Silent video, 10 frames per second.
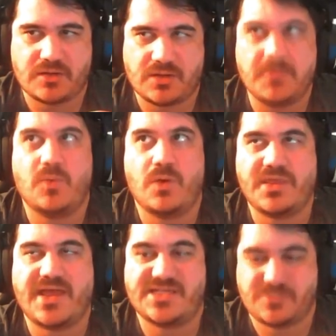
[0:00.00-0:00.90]
Give me one
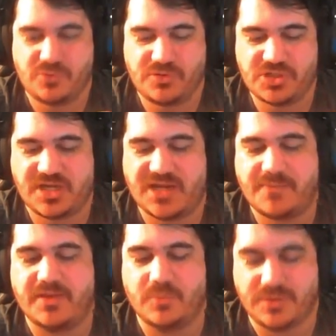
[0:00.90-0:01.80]
last smooth check,
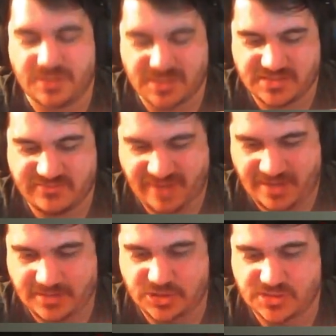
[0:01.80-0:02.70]
but with
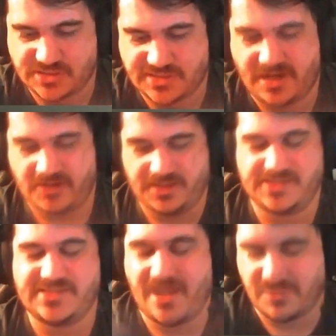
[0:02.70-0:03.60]
disadvantage, since I already
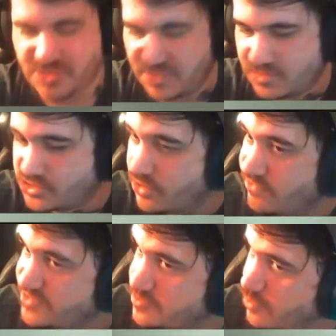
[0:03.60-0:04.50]
established that there's no
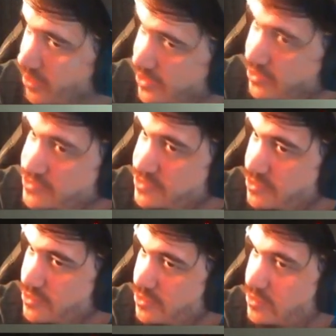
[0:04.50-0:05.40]
visible markings.
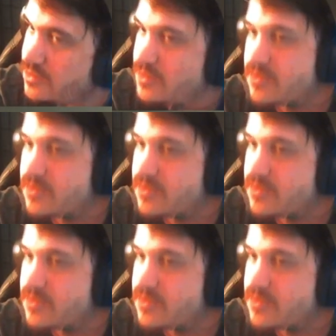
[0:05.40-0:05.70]
Got you.